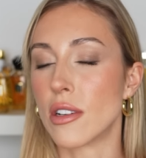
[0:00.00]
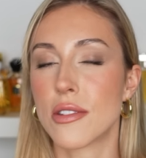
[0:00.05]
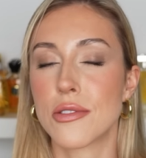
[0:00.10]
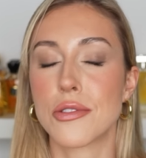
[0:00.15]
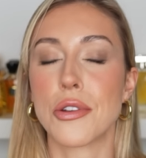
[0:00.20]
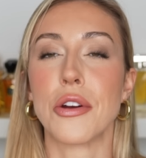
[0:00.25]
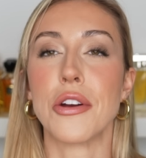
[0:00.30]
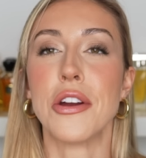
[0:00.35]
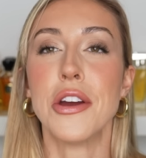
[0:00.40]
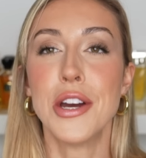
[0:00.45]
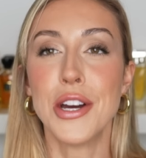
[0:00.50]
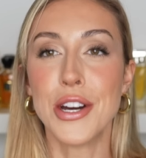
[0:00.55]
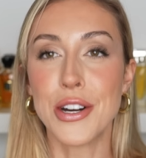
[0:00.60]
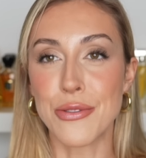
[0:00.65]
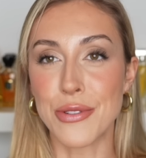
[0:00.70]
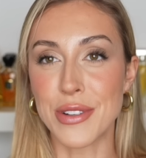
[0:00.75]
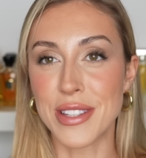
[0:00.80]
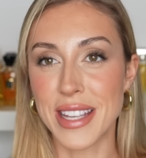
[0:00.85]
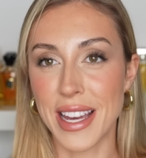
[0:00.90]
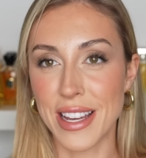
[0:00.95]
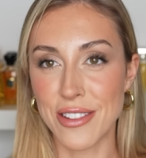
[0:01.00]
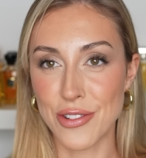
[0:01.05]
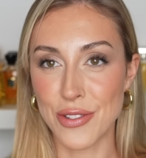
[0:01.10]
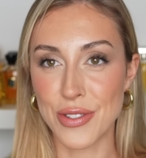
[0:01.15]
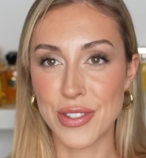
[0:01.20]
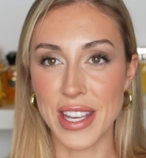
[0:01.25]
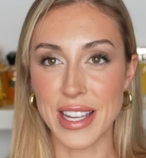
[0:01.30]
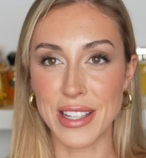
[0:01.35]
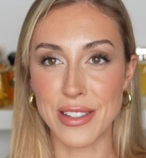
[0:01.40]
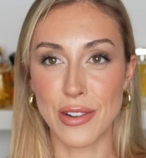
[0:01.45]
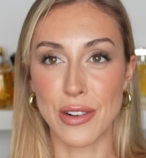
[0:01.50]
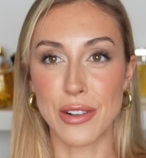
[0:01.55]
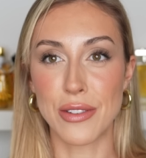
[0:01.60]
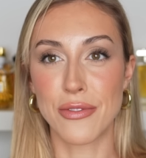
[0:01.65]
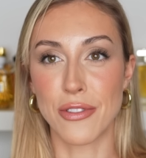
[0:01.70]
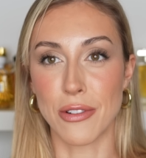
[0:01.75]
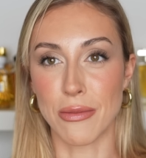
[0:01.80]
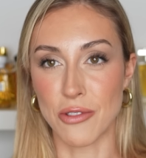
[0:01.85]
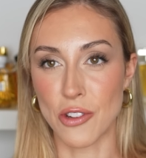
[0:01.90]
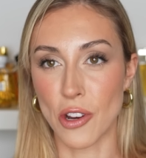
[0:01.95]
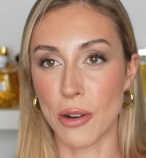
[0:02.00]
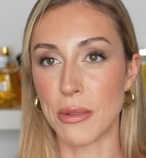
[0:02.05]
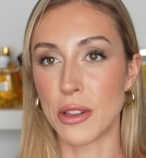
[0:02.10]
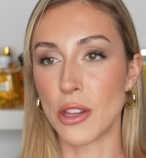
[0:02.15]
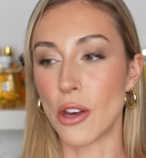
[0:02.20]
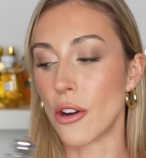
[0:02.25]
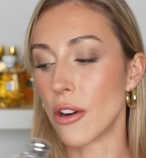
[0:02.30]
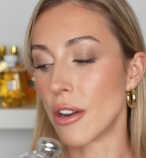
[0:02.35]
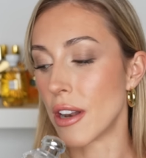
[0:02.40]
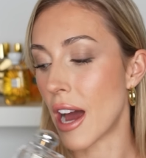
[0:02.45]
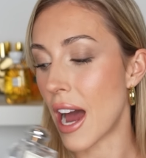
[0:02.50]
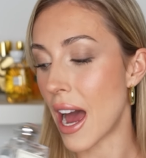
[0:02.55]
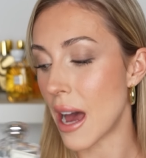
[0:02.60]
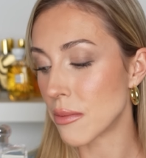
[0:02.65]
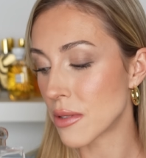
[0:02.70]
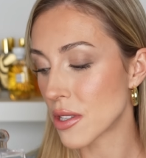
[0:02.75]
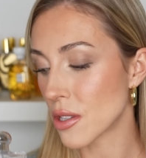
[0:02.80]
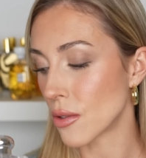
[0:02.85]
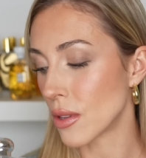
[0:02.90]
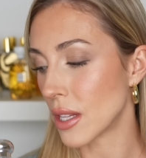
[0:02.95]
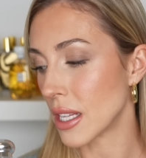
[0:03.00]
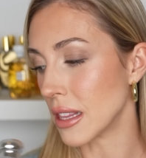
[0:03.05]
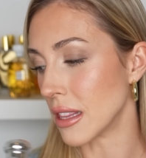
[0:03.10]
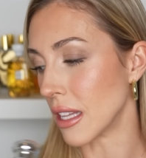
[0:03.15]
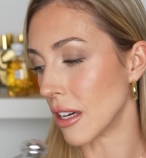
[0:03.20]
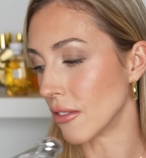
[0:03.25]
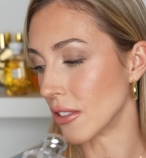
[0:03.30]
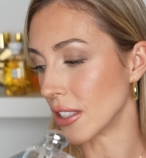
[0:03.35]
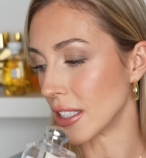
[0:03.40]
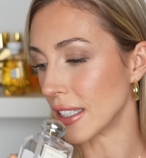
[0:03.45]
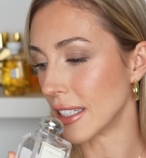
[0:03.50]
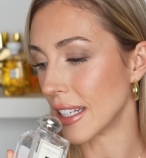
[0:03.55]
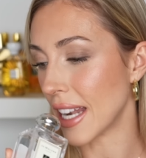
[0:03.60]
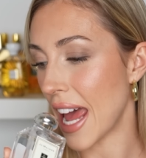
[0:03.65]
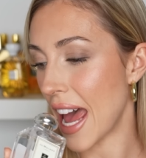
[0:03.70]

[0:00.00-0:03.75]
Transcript: So Wood Sage and Sea Salt from Jo Malone, absolutely love it.